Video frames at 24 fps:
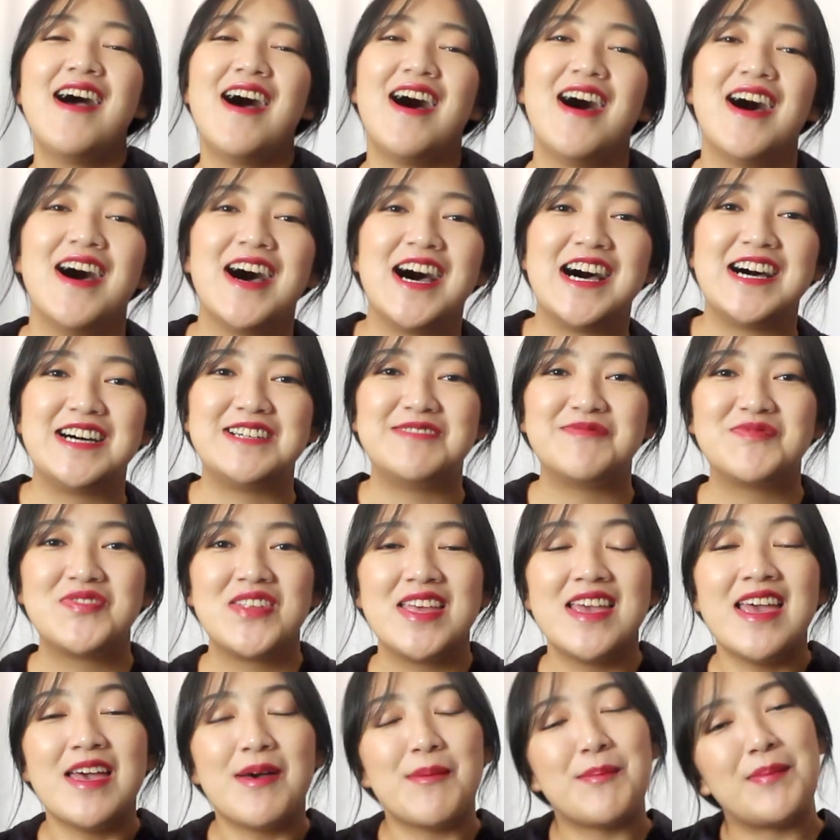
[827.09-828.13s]

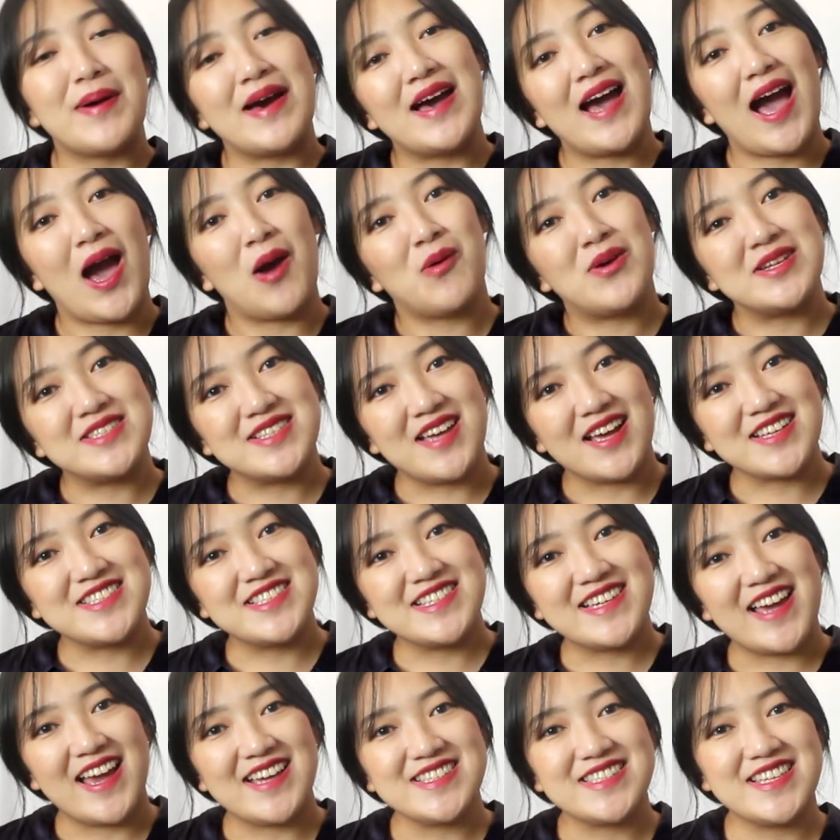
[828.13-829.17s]
But I will talk to
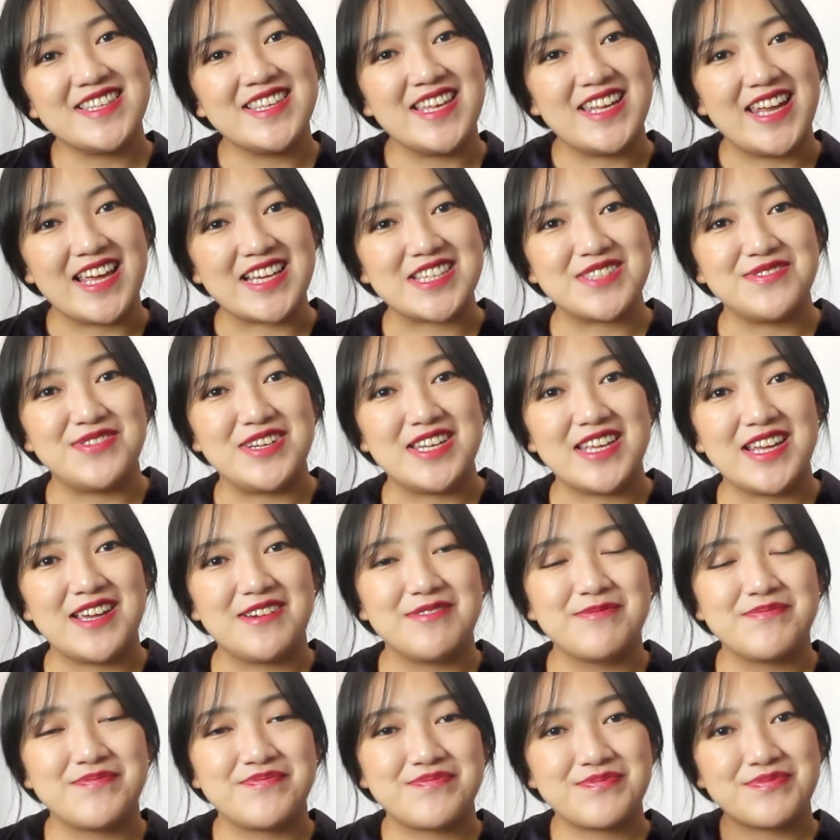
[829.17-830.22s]
you guys in the next video.